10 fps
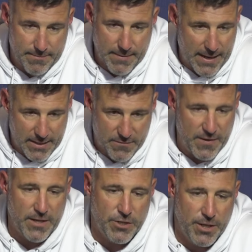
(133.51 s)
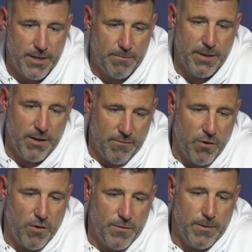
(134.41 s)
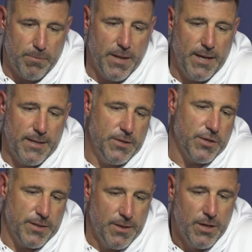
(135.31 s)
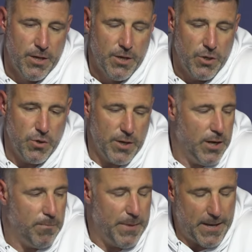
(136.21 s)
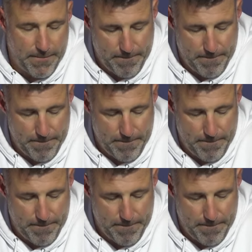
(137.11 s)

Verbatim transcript: guys finishing and being involved in the play, and you can, you can help that.